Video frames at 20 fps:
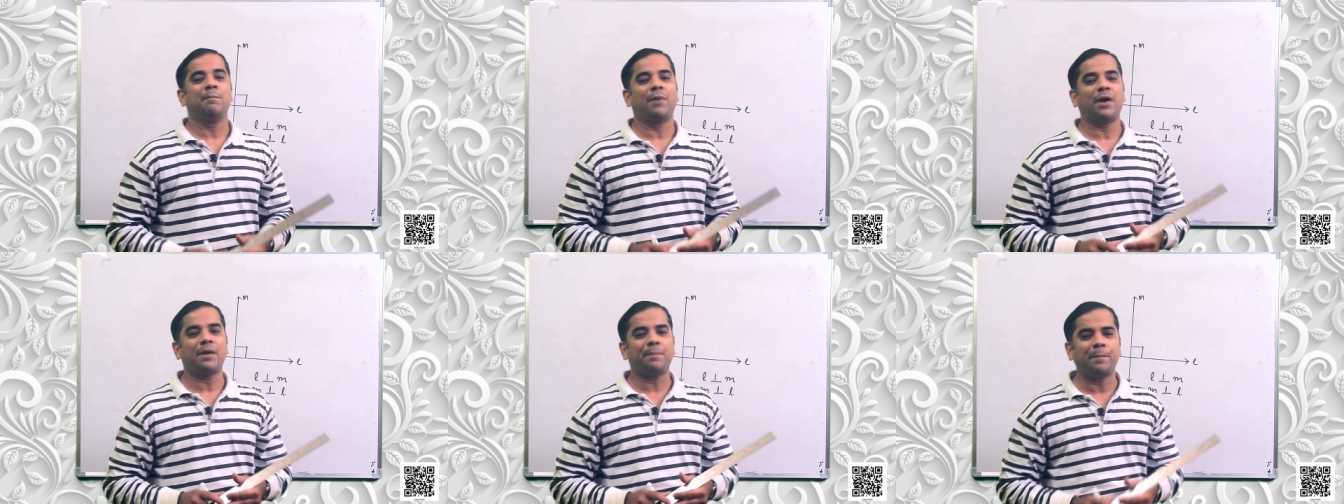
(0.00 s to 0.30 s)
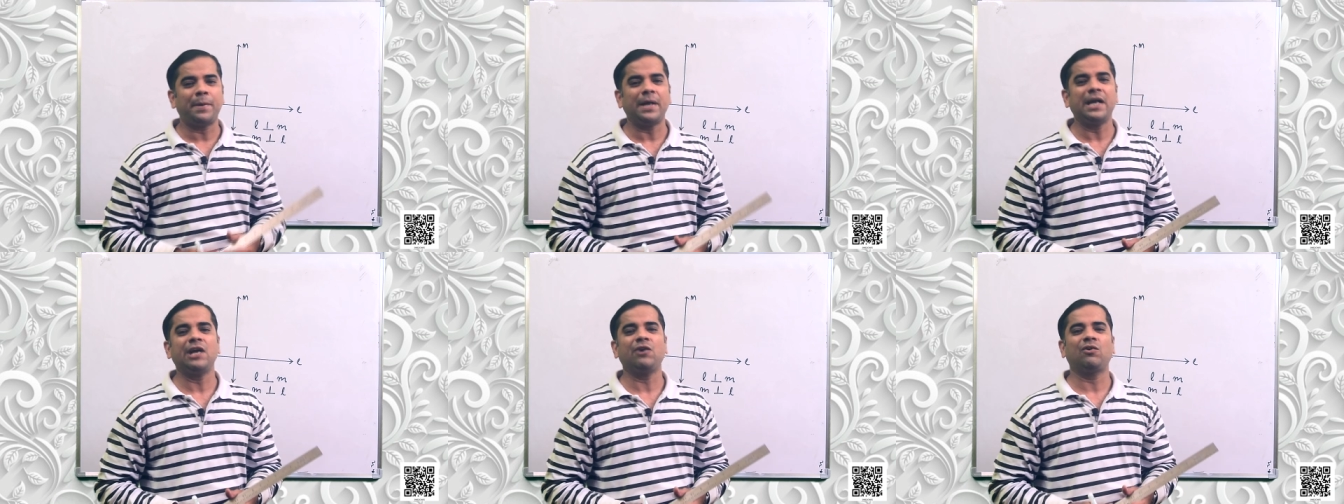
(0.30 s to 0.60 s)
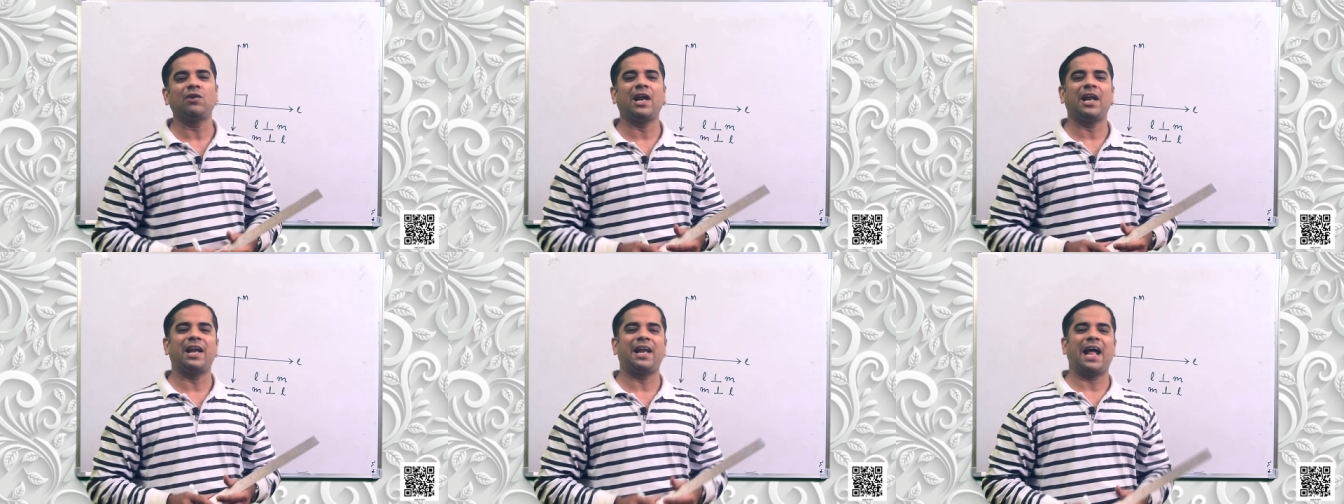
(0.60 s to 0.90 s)

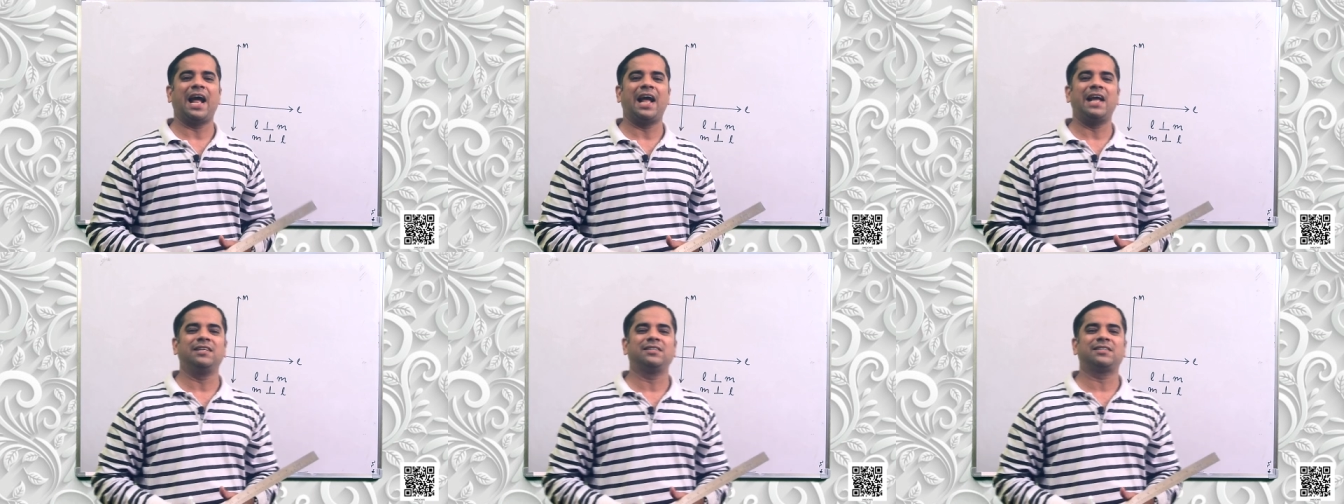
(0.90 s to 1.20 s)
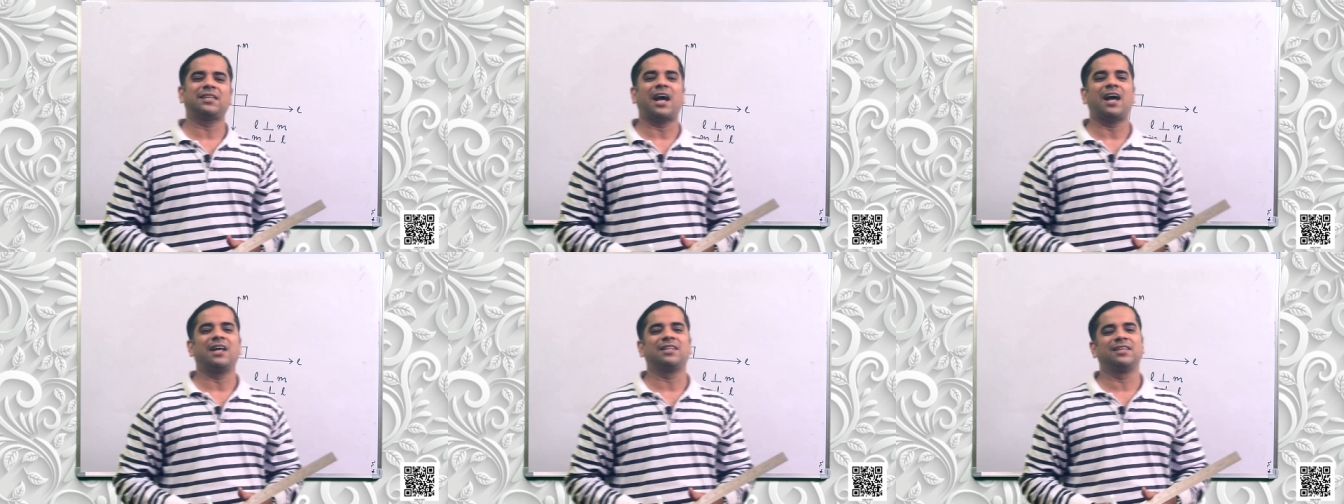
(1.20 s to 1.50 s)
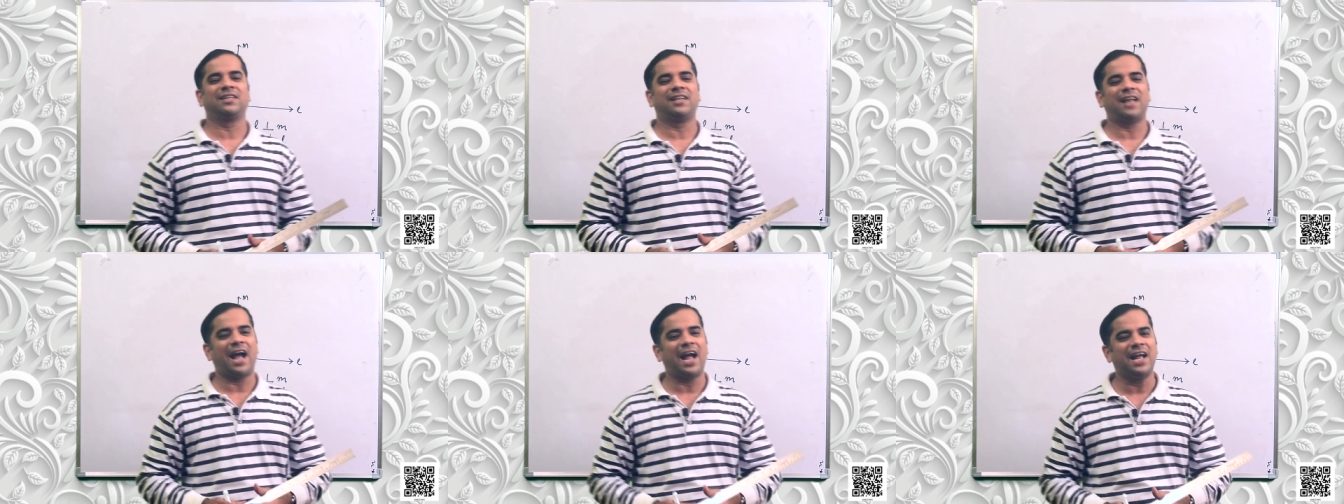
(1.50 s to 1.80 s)
Perpendicular lines are
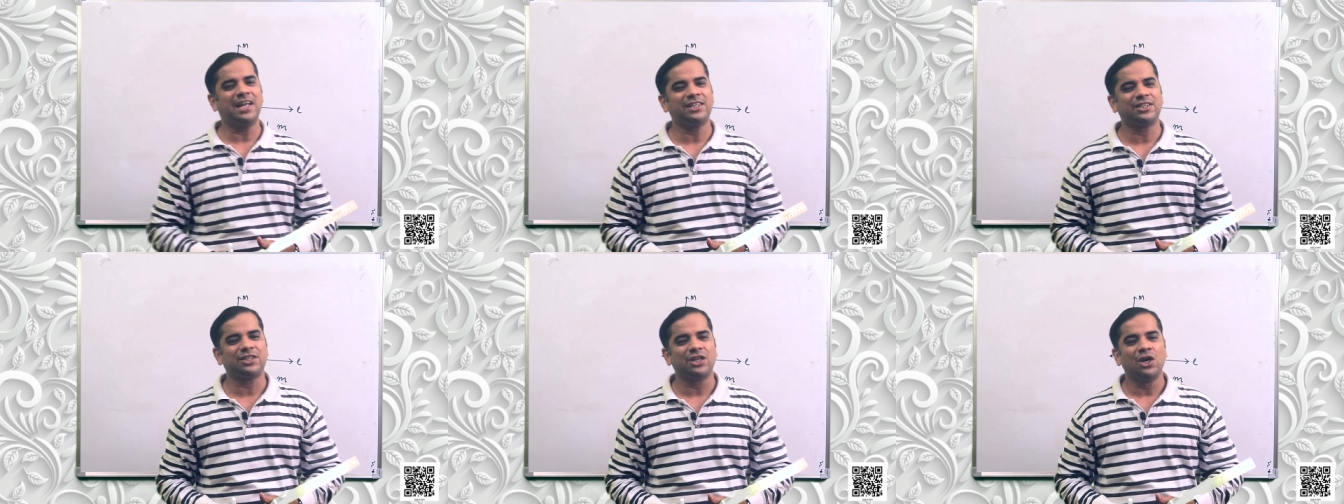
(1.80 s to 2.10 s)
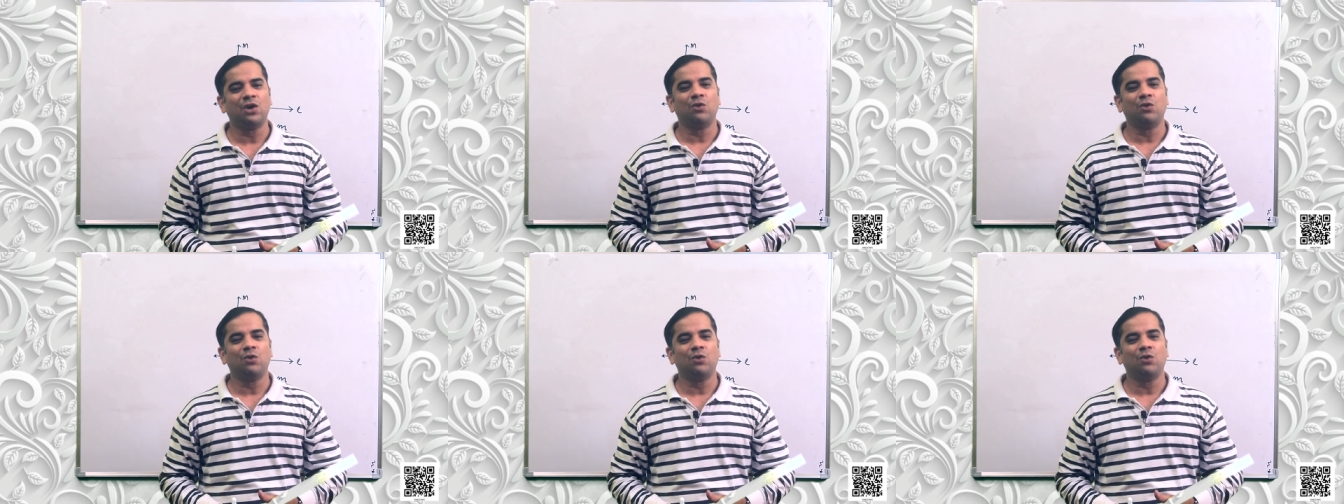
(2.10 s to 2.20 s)
the lines